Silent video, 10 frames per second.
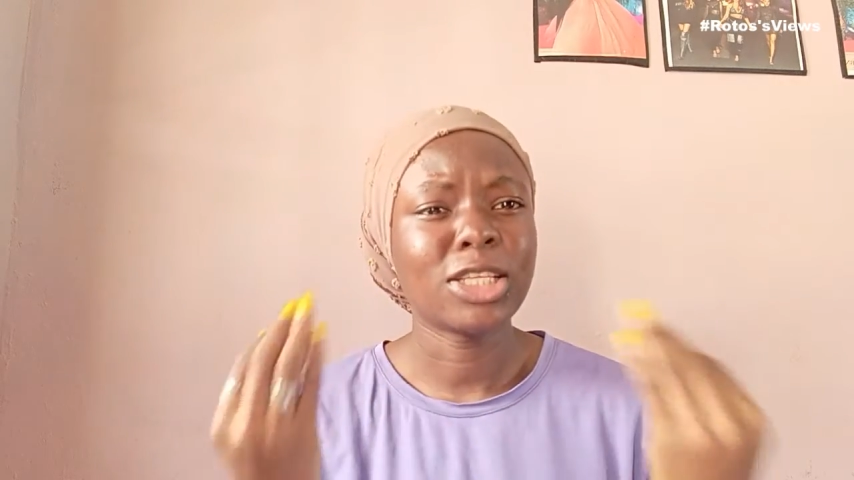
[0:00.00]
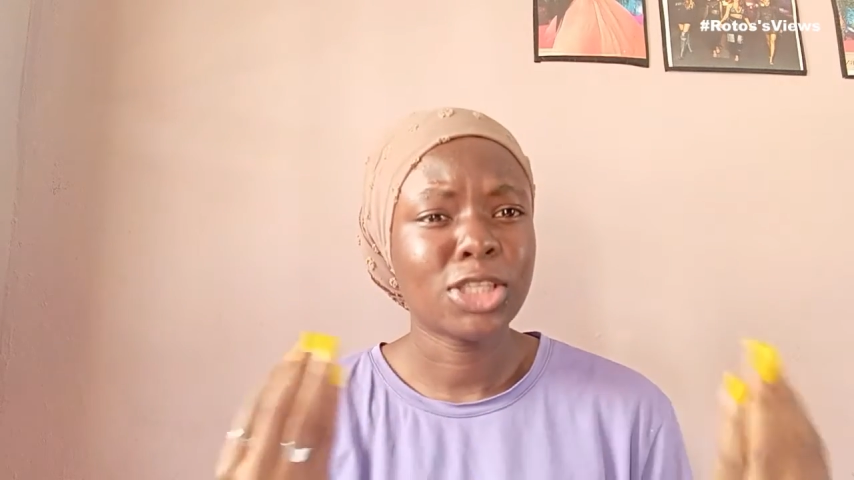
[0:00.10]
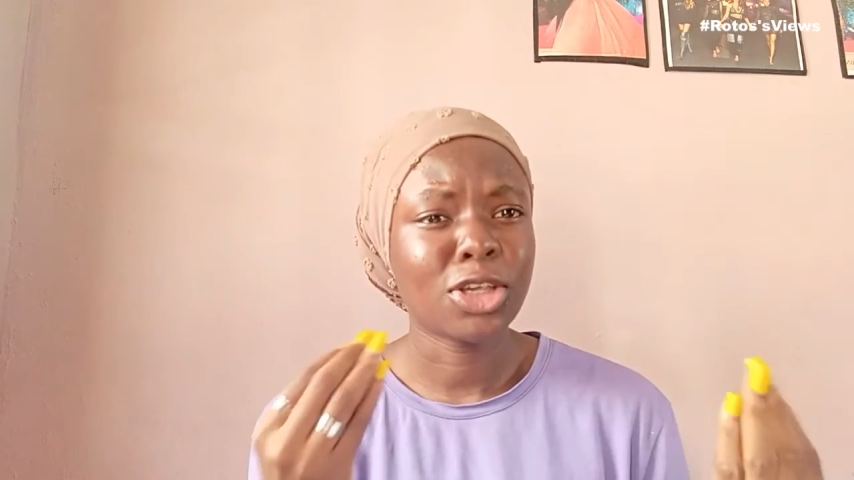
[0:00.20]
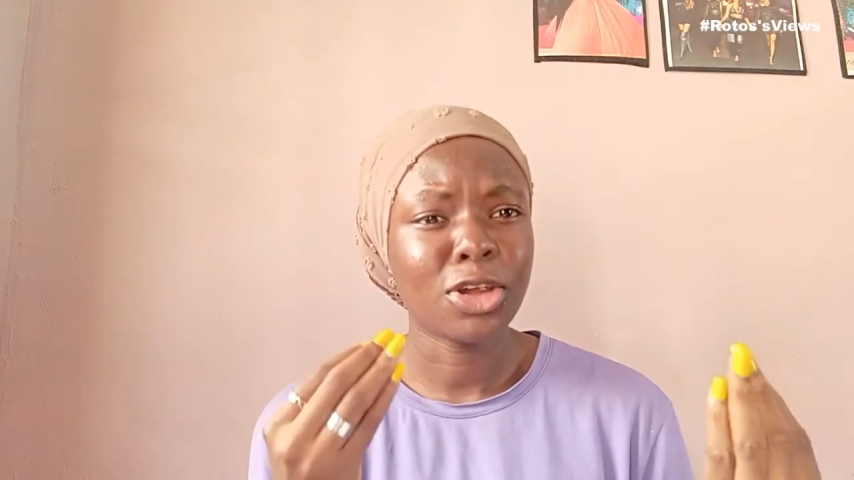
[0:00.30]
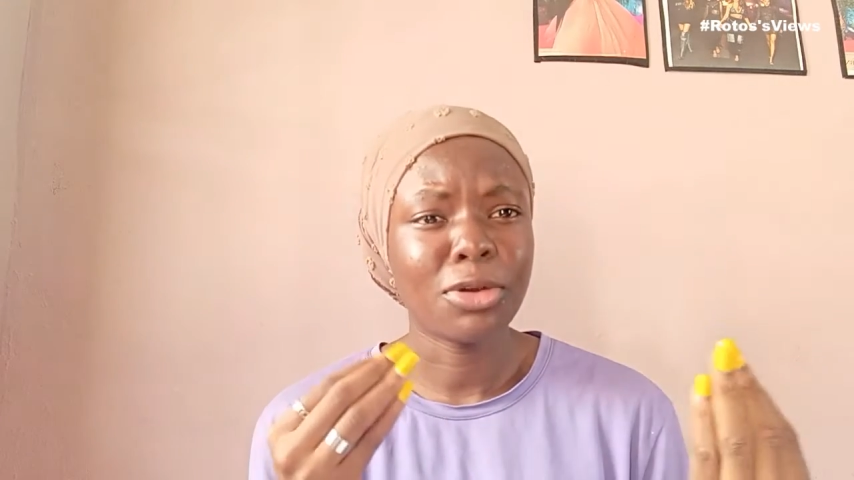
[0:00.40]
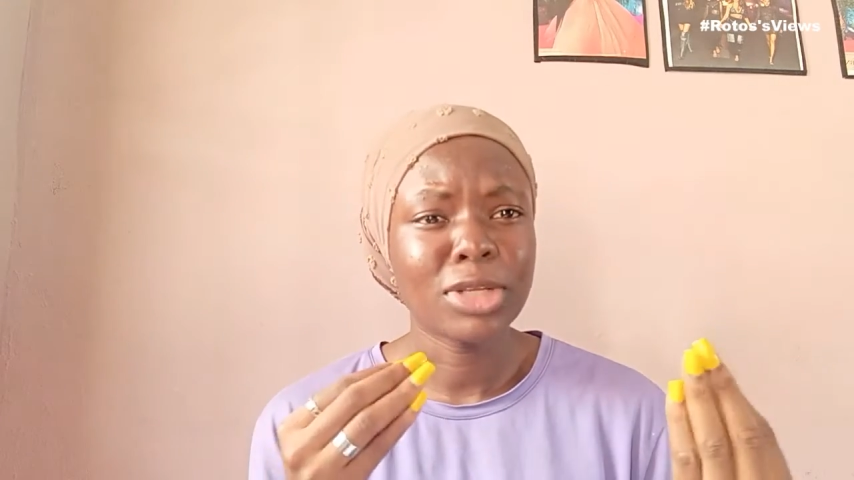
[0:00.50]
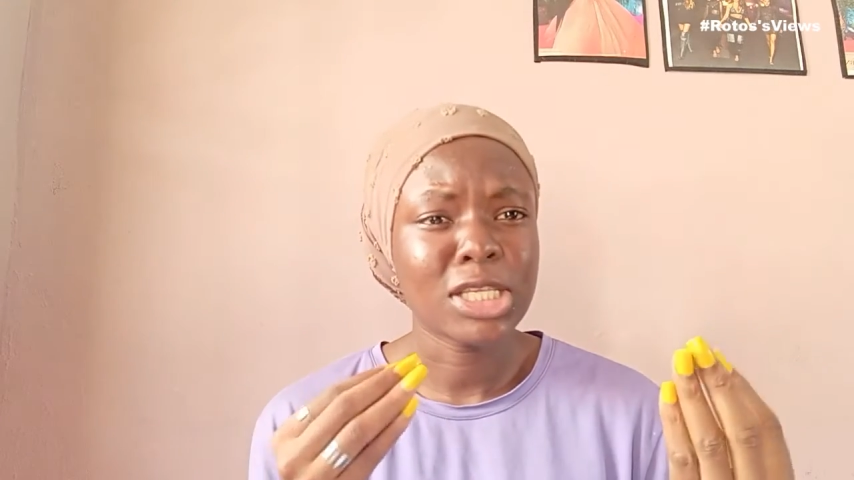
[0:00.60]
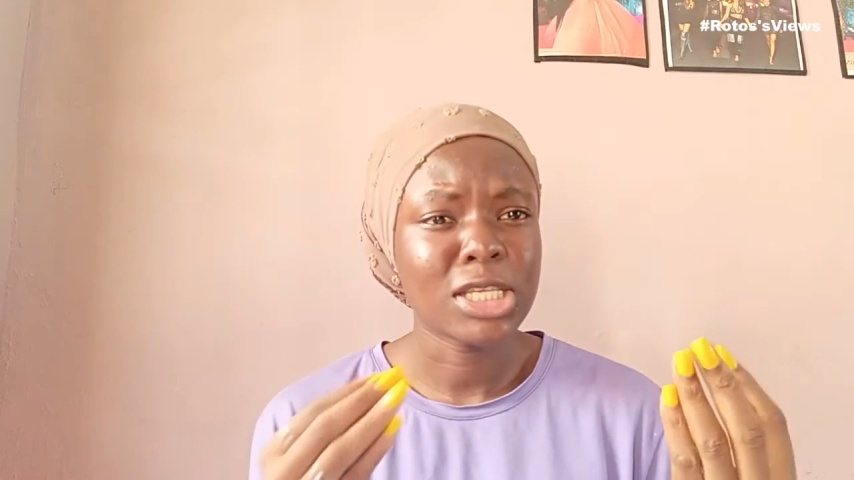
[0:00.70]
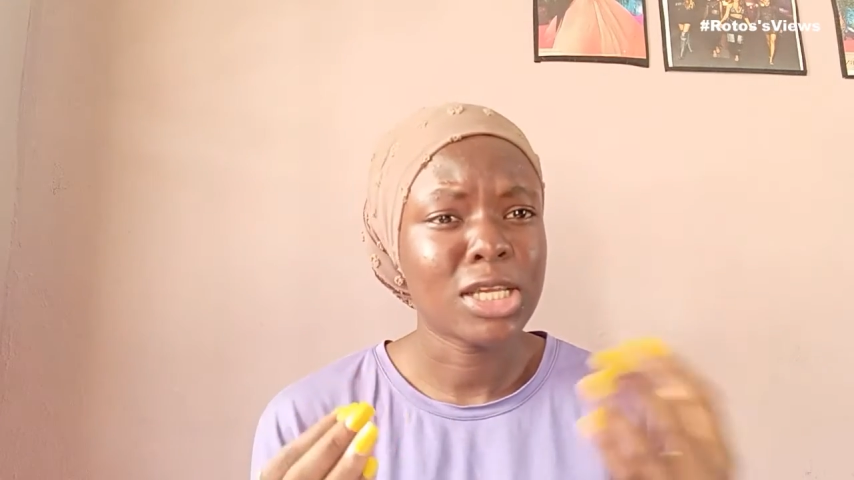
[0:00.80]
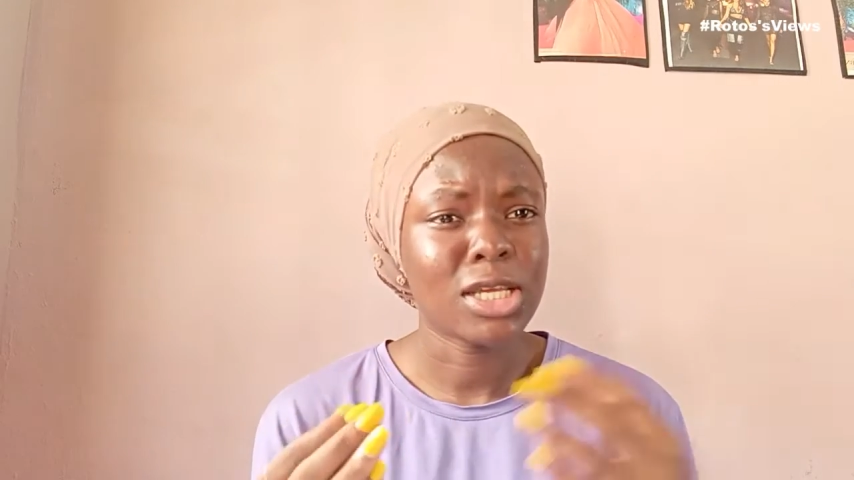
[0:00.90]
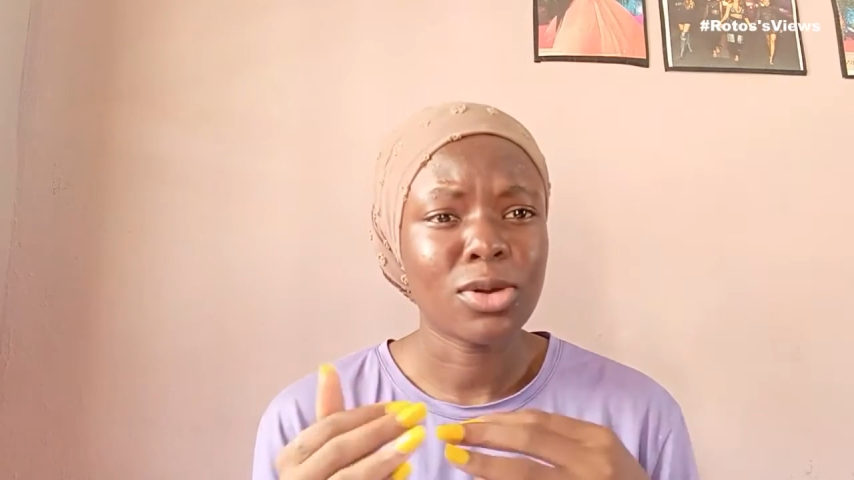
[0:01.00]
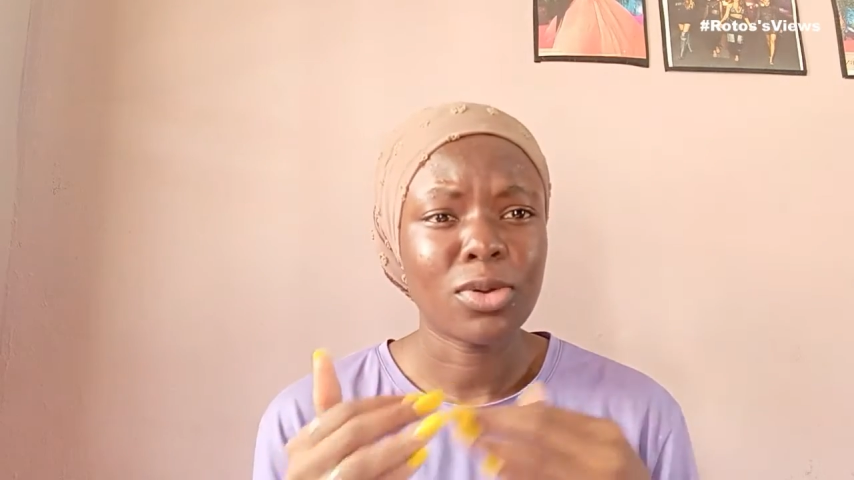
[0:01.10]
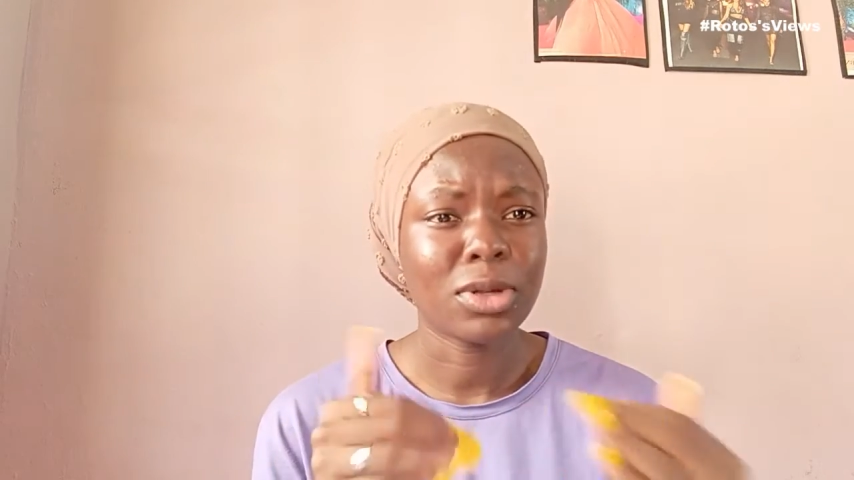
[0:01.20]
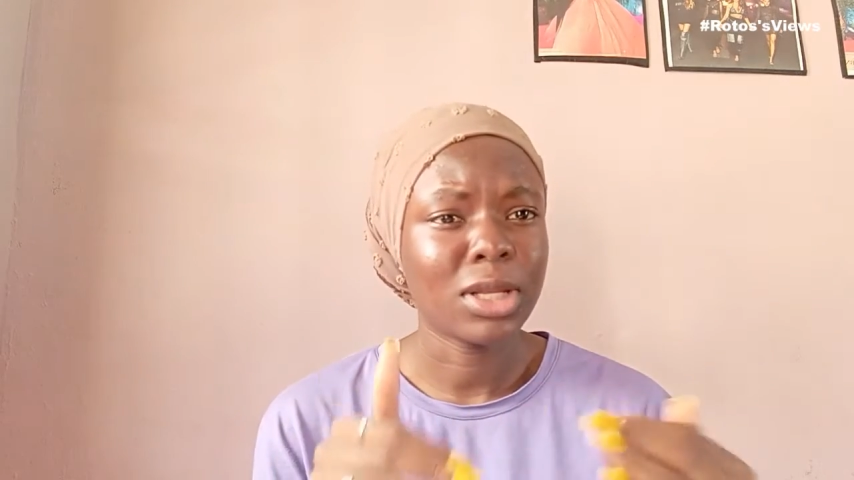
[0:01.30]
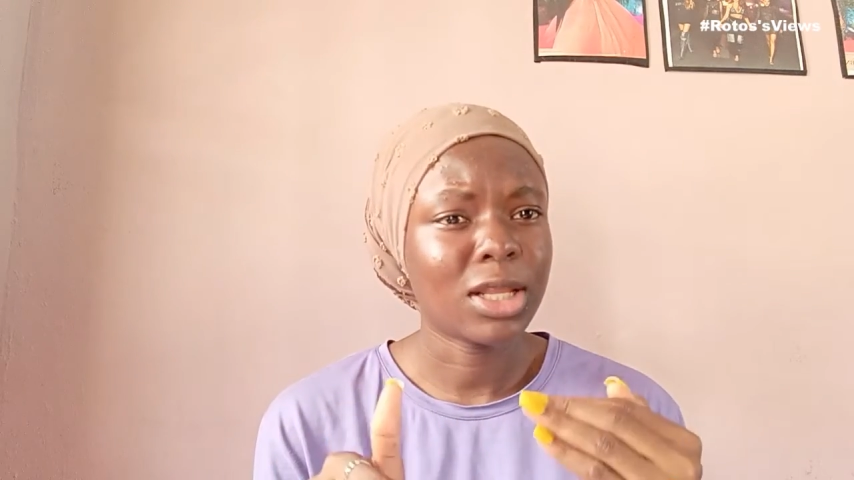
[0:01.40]
insecurity
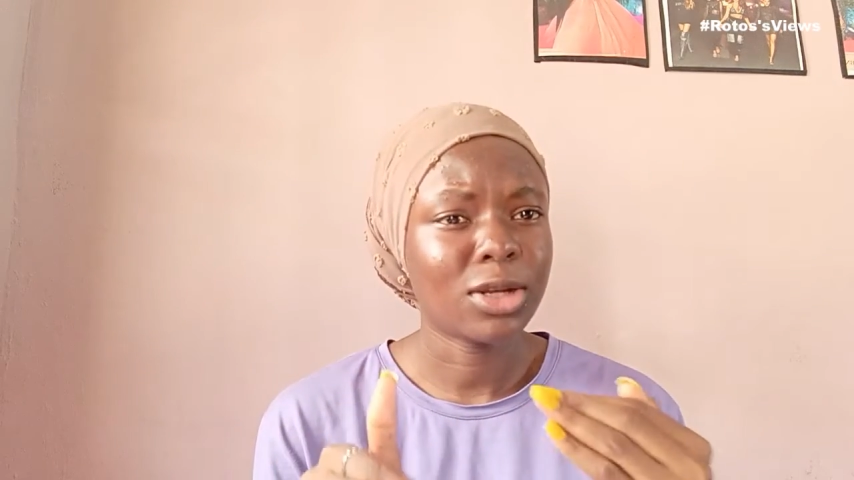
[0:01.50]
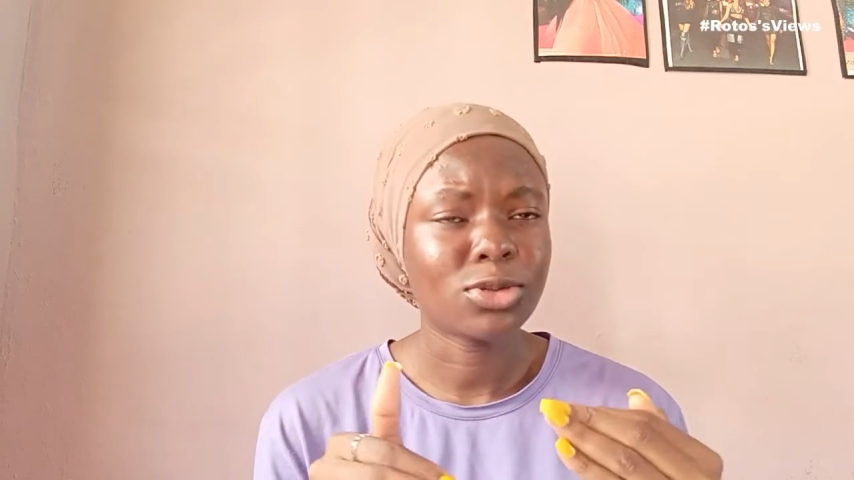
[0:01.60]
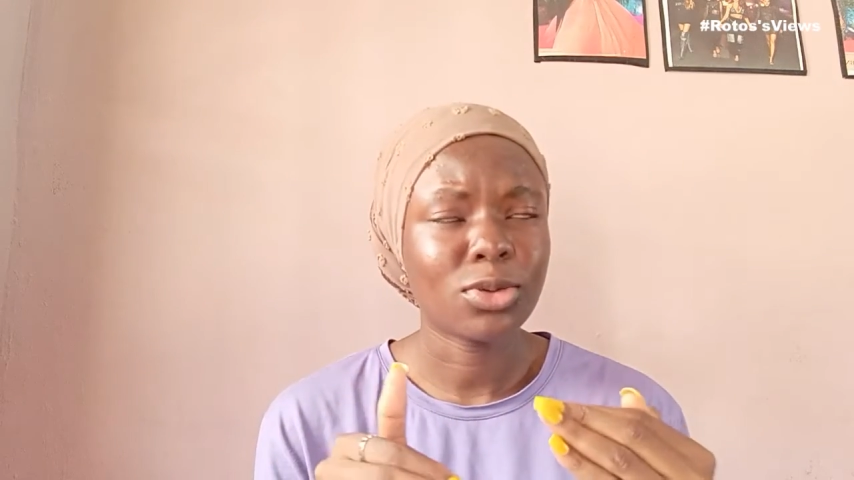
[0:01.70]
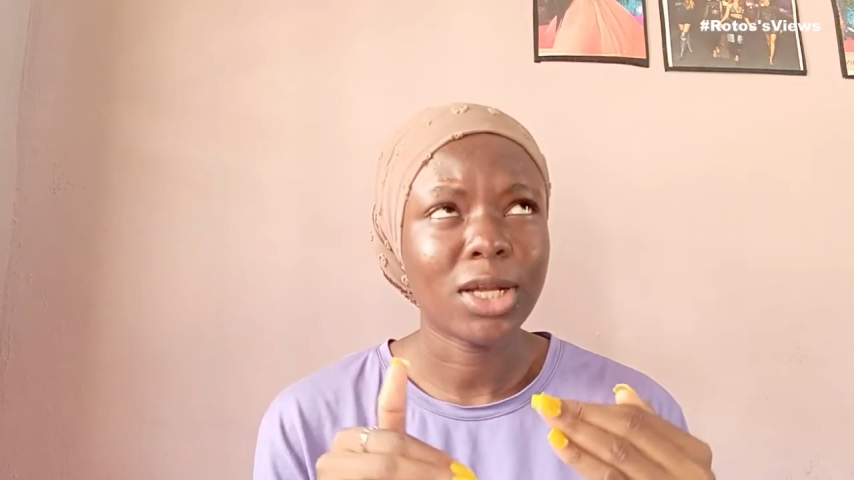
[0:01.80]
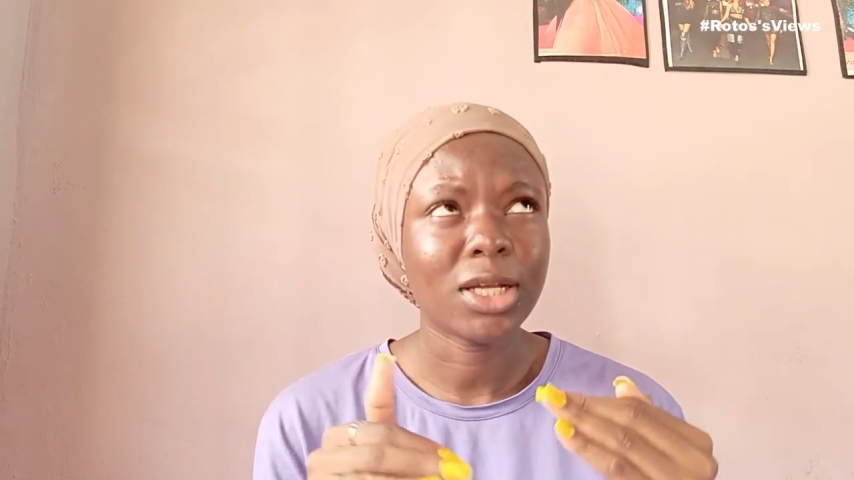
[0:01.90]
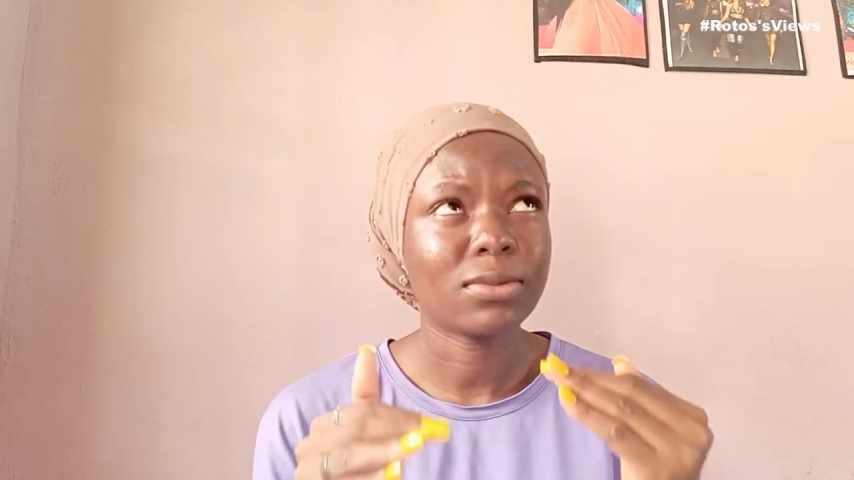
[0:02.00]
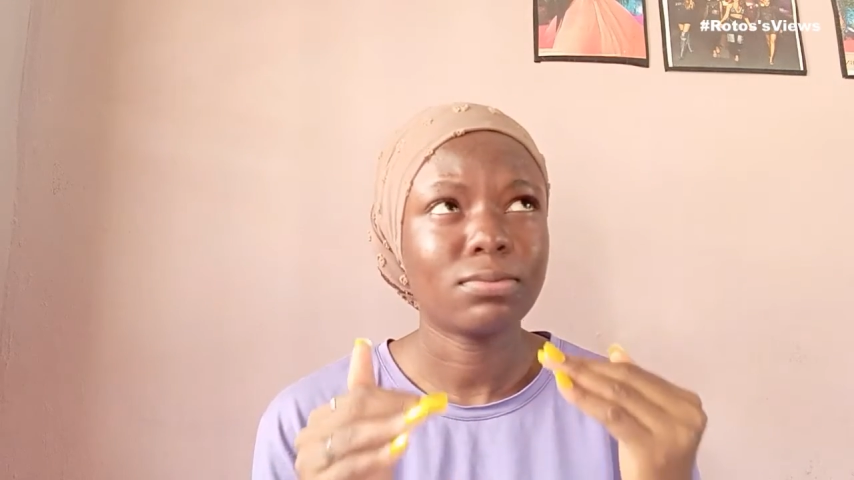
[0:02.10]
or anything, so like